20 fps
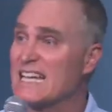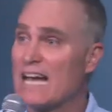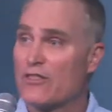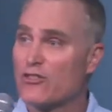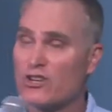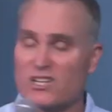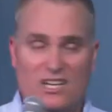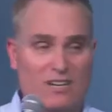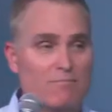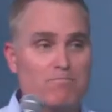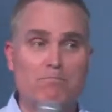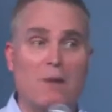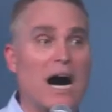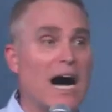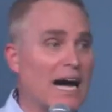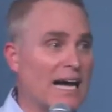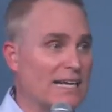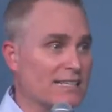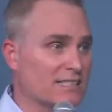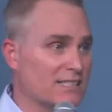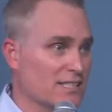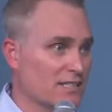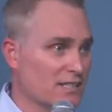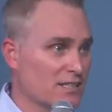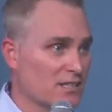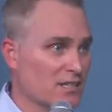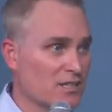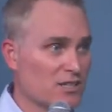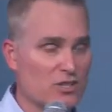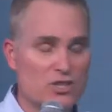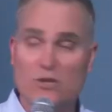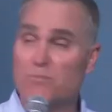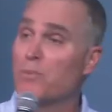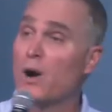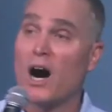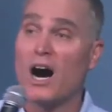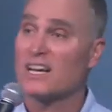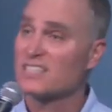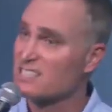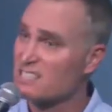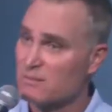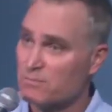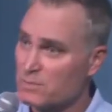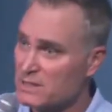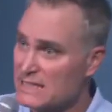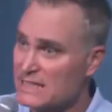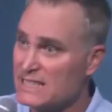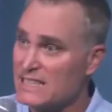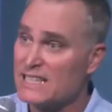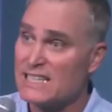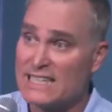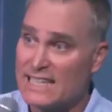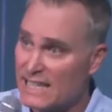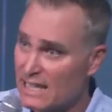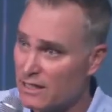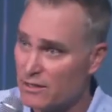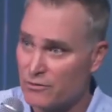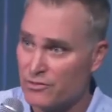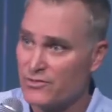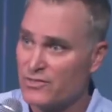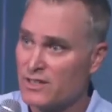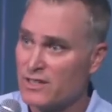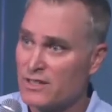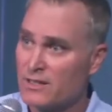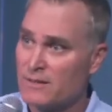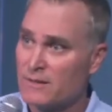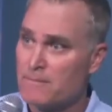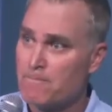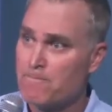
together combined could possibly give.